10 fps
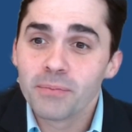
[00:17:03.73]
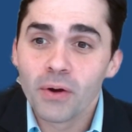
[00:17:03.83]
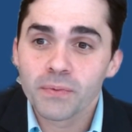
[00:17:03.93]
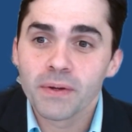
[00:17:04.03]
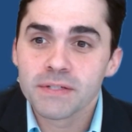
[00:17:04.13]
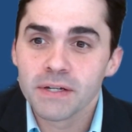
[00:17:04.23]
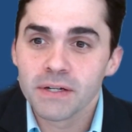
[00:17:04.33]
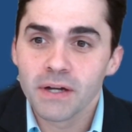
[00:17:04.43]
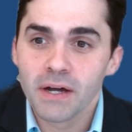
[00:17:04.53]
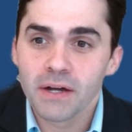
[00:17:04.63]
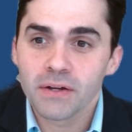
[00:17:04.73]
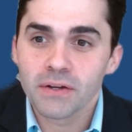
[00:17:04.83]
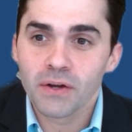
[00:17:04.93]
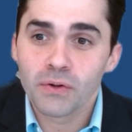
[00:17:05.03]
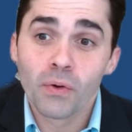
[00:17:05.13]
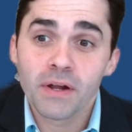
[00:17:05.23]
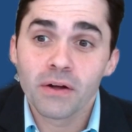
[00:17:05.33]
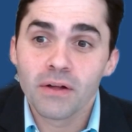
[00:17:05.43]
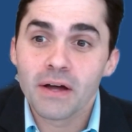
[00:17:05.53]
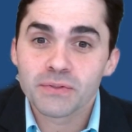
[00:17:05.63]
both went to
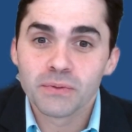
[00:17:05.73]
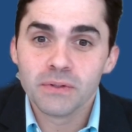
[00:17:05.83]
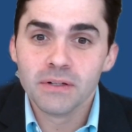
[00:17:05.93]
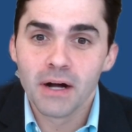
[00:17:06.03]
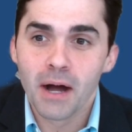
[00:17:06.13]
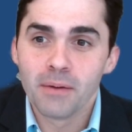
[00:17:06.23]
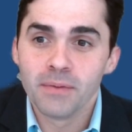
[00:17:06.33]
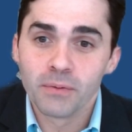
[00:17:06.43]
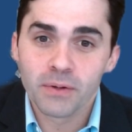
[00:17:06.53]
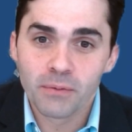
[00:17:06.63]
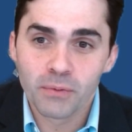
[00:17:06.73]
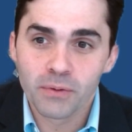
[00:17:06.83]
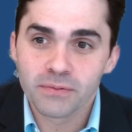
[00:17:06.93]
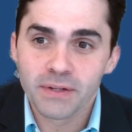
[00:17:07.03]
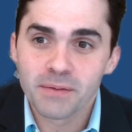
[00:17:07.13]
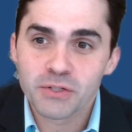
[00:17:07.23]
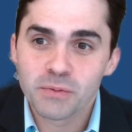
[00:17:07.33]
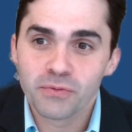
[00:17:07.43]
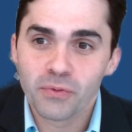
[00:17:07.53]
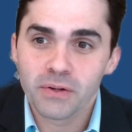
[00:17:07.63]
Cornell Law School, and we were, like I
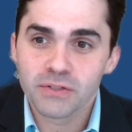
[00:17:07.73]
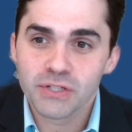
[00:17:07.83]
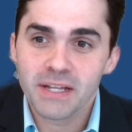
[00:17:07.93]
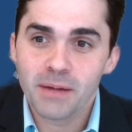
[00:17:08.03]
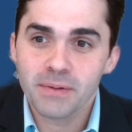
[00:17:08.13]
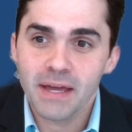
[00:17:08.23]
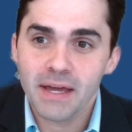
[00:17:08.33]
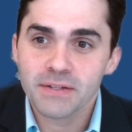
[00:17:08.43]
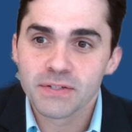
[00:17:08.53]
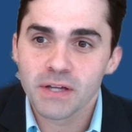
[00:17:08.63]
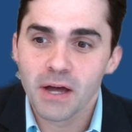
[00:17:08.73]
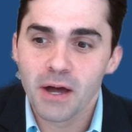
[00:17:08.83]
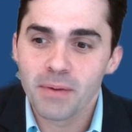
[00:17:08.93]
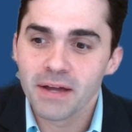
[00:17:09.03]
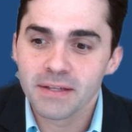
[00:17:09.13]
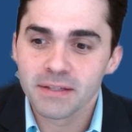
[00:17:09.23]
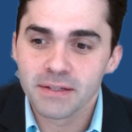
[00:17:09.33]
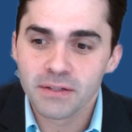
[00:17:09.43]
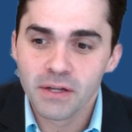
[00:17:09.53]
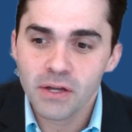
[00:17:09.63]
mentioned before, JD MBAs. I think
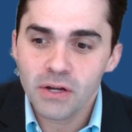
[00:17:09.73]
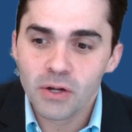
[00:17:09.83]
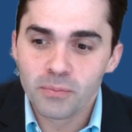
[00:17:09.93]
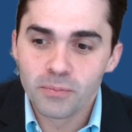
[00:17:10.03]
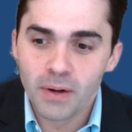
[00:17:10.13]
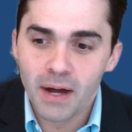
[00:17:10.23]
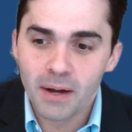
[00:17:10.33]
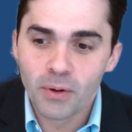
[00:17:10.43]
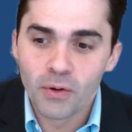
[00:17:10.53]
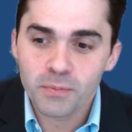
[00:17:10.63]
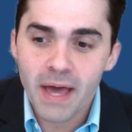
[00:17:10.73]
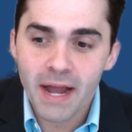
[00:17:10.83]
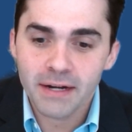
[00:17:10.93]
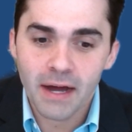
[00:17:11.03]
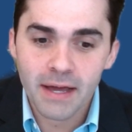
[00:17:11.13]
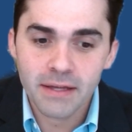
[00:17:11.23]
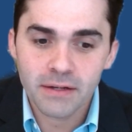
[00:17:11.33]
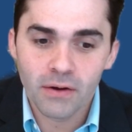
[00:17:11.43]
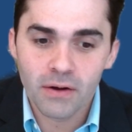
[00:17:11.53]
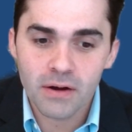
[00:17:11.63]
that both Matt and
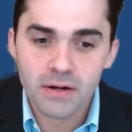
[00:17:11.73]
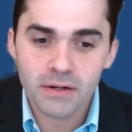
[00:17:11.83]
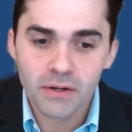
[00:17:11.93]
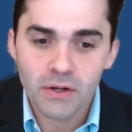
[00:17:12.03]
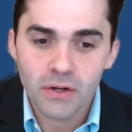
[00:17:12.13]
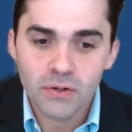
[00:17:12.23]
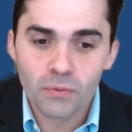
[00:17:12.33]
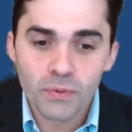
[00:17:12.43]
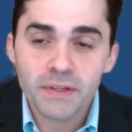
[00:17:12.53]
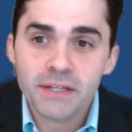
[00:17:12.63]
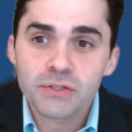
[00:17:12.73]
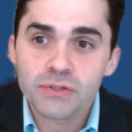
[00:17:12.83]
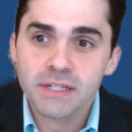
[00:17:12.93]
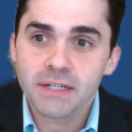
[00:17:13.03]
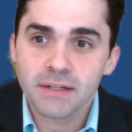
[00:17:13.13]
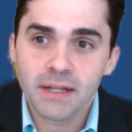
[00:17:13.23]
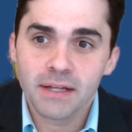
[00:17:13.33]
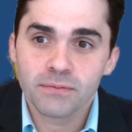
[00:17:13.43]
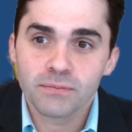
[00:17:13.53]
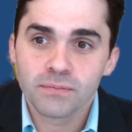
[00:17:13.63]
I are really interested
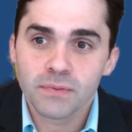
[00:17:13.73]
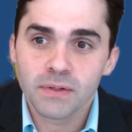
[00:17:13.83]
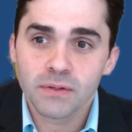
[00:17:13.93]
in